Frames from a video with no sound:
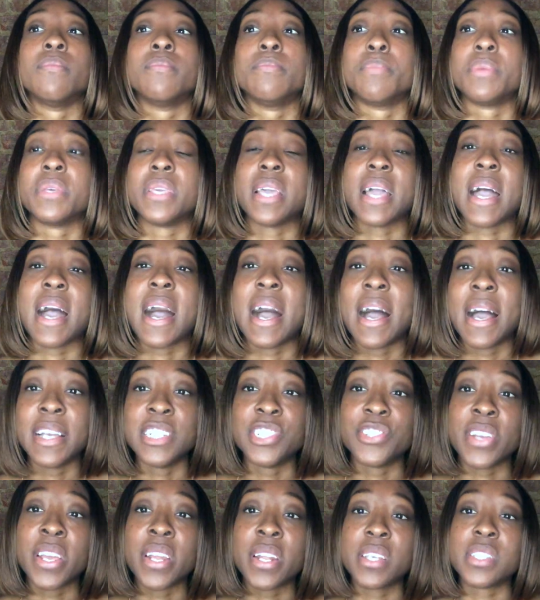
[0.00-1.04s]
being
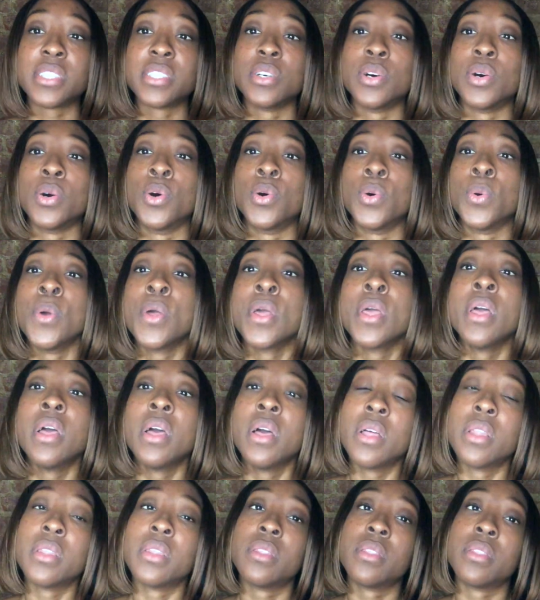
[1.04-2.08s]
hydrated, so
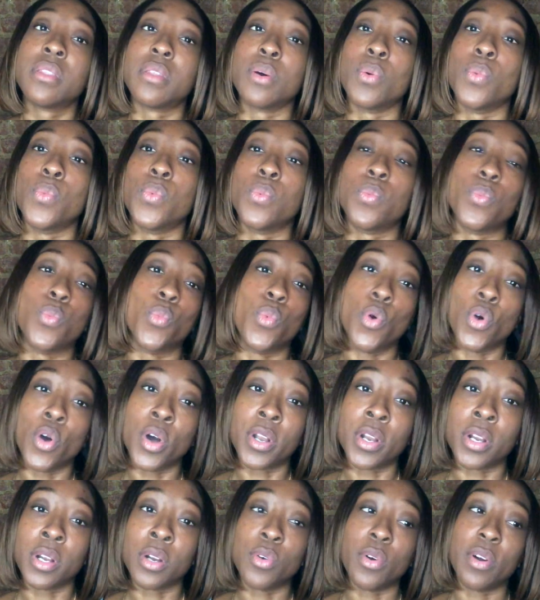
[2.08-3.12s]
the
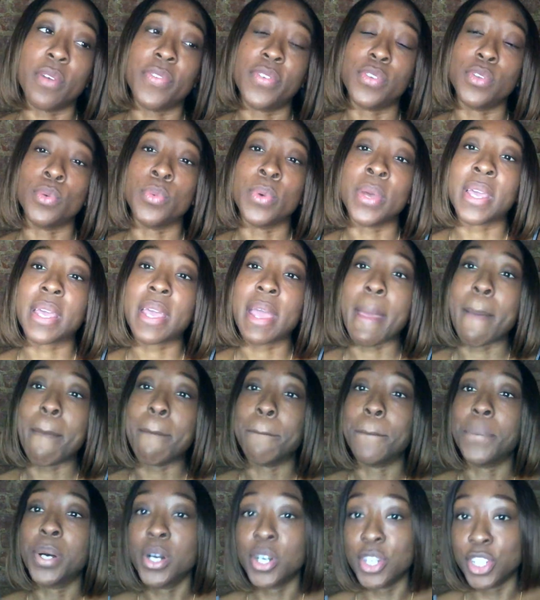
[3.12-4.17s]
water or fluid can
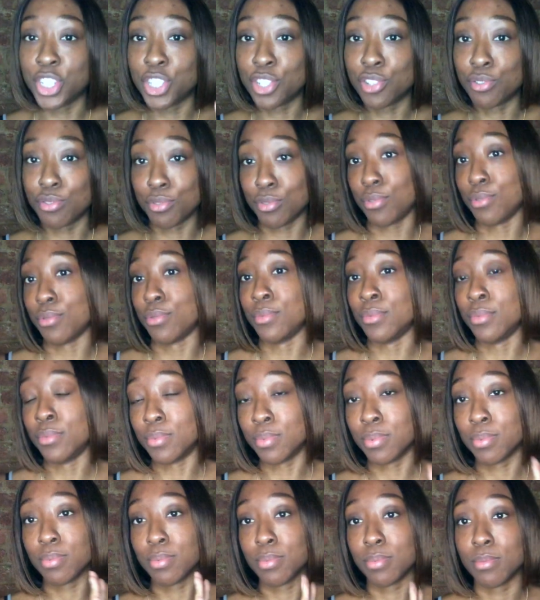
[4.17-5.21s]
push through
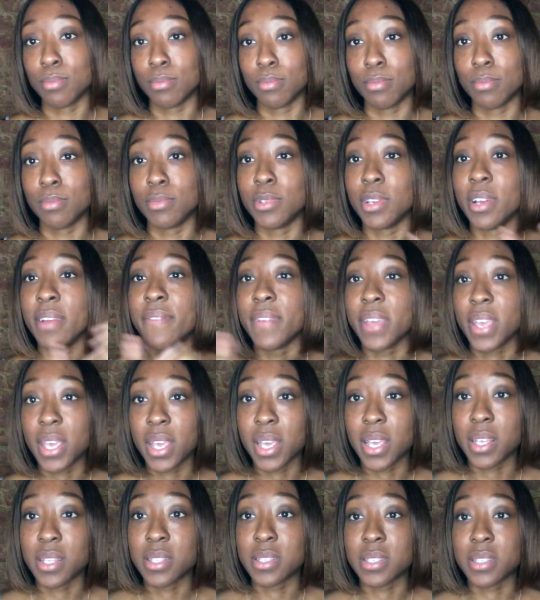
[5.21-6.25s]
your
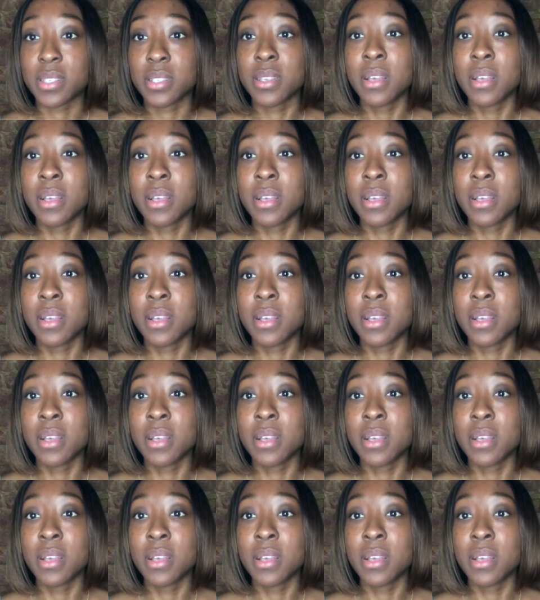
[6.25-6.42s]
veins.